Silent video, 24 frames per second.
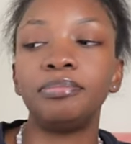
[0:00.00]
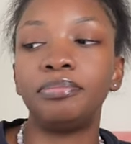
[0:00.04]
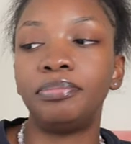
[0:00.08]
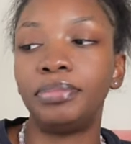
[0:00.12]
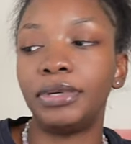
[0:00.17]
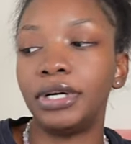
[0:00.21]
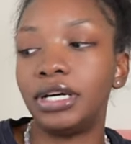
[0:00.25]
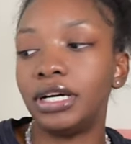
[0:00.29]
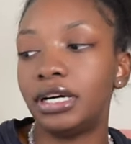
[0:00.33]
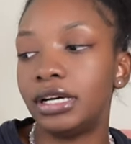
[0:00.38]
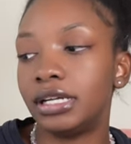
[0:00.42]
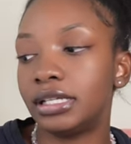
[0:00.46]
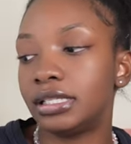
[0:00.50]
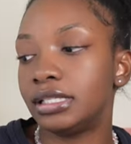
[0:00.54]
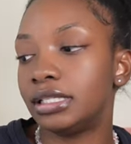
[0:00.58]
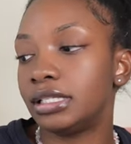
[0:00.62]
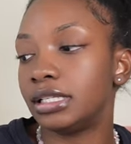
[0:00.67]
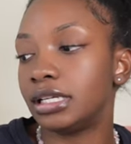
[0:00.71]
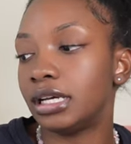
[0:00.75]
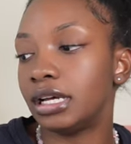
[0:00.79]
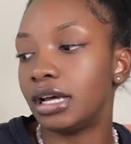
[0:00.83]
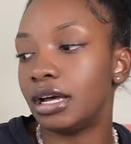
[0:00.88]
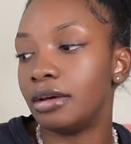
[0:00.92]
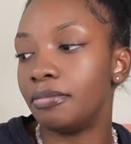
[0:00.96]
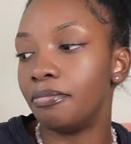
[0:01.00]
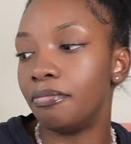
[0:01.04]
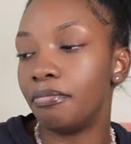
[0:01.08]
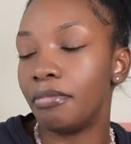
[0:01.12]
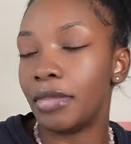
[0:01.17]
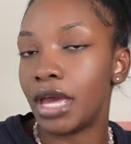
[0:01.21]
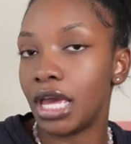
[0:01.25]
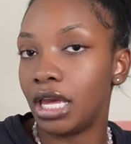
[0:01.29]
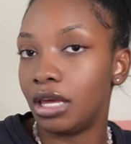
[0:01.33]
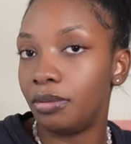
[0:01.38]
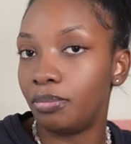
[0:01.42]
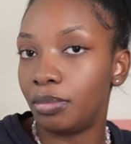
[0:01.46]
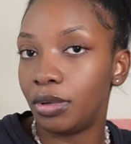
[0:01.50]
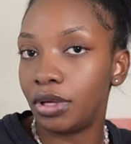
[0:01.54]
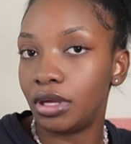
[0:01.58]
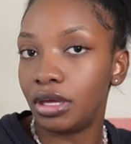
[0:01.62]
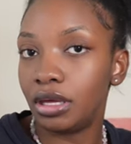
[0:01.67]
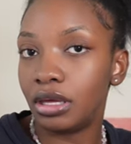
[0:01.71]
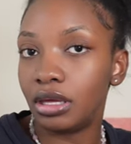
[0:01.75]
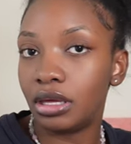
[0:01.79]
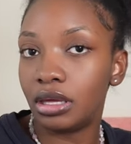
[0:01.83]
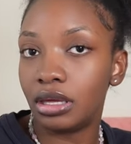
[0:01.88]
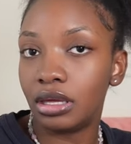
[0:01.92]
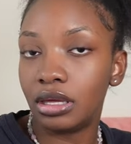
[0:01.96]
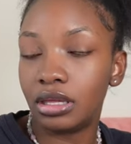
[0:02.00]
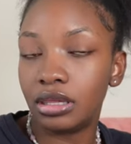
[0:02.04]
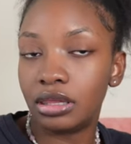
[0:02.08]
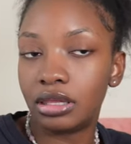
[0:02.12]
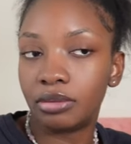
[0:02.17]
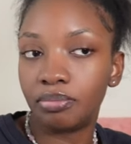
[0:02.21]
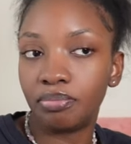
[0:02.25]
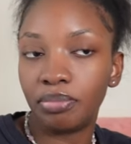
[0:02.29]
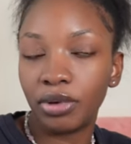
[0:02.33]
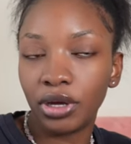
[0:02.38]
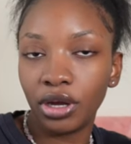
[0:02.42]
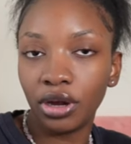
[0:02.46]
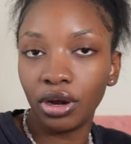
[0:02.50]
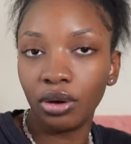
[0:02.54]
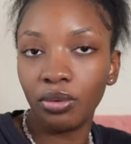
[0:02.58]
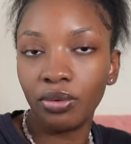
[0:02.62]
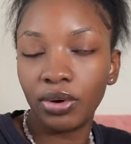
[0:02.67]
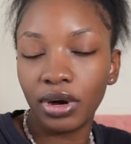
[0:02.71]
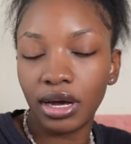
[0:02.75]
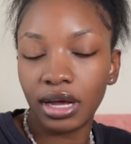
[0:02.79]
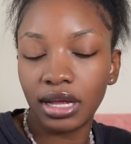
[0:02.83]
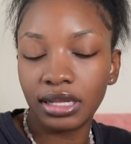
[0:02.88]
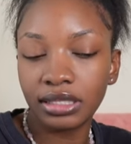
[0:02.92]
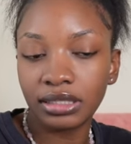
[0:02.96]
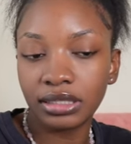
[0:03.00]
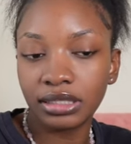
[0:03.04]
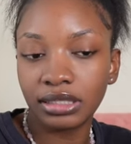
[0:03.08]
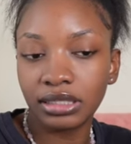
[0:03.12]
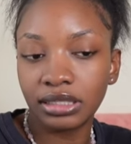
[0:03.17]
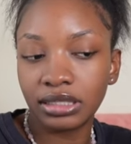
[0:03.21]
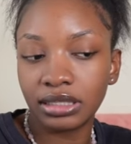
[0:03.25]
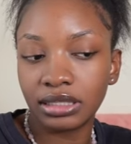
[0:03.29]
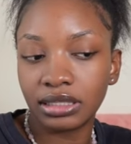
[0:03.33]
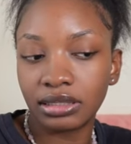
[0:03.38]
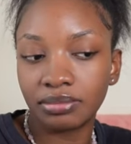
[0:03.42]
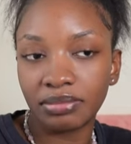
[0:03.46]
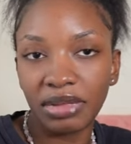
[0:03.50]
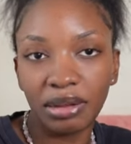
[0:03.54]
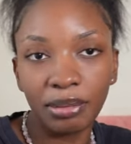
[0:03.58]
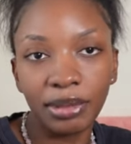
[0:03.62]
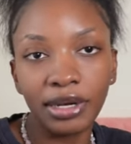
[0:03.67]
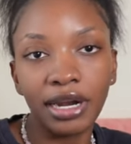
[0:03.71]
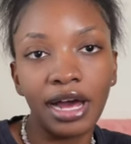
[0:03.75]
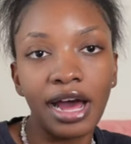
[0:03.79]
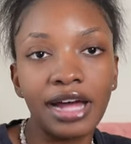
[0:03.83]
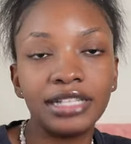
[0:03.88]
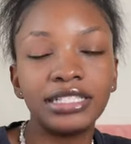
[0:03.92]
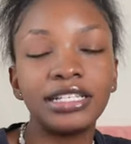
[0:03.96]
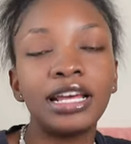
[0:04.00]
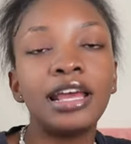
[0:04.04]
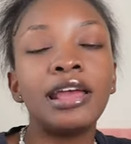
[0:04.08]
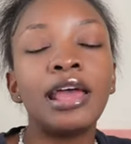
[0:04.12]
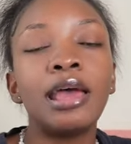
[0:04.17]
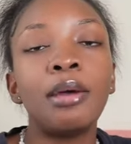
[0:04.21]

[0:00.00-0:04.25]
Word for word: but uh, maybe the bigger ones, maybe not.